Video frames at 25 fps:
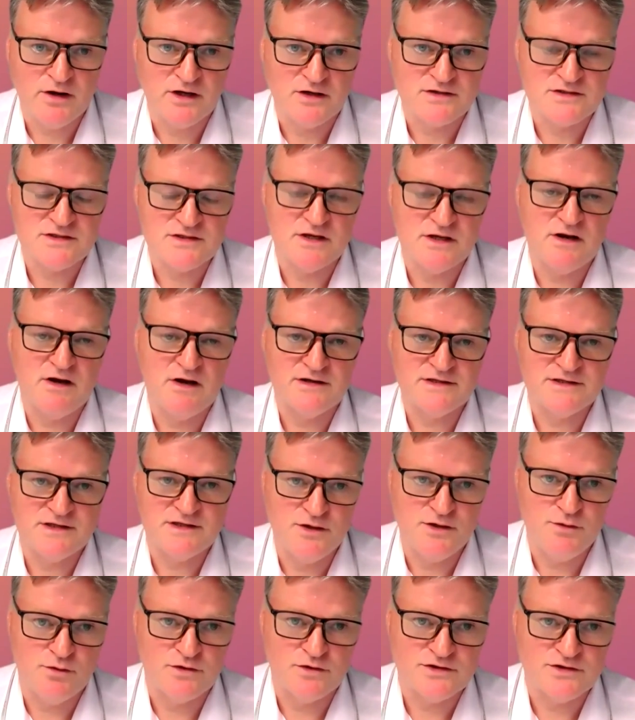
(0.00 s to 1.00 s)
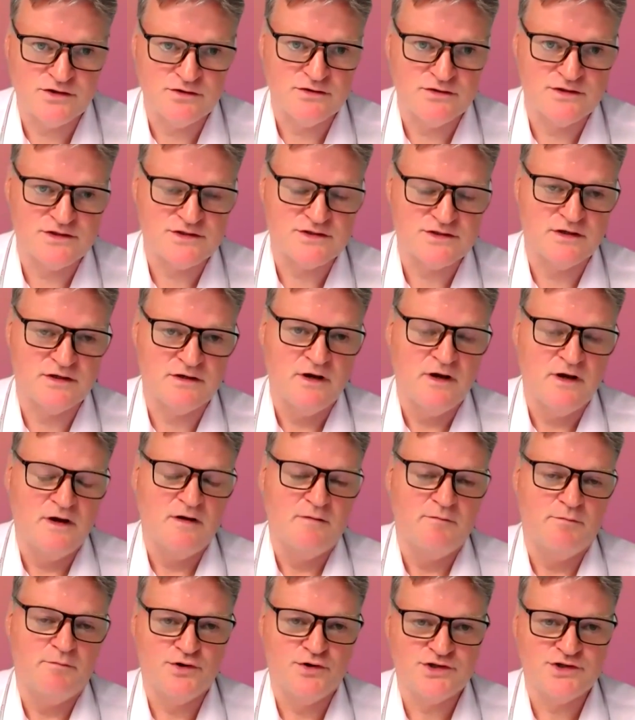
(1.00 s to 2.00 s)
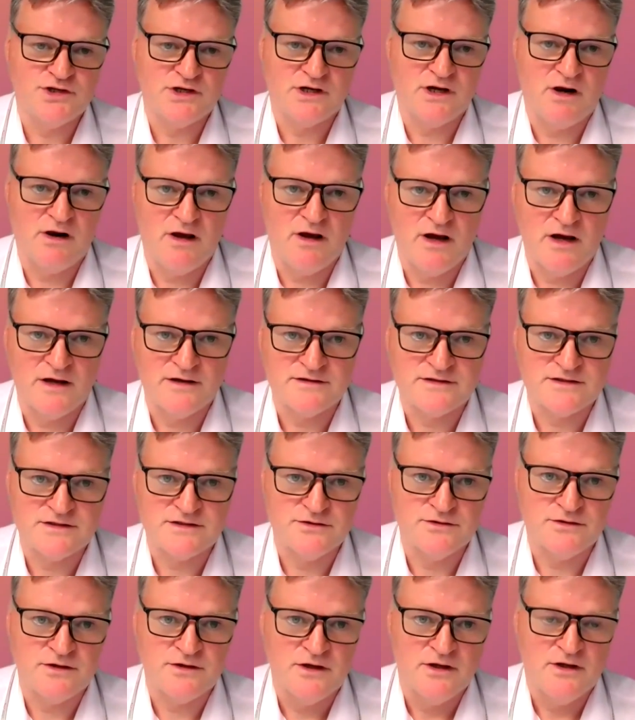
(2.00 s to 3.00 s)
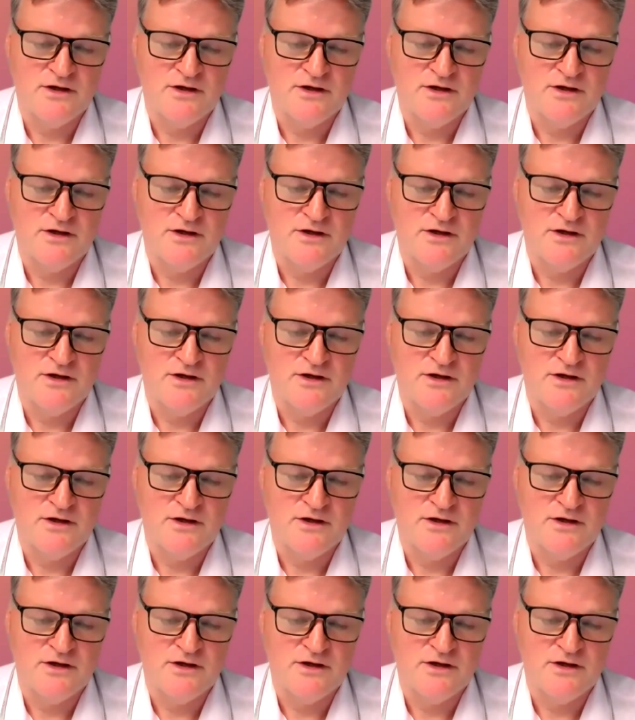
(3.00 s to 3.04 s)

Because the last thing you want to do is to push a client to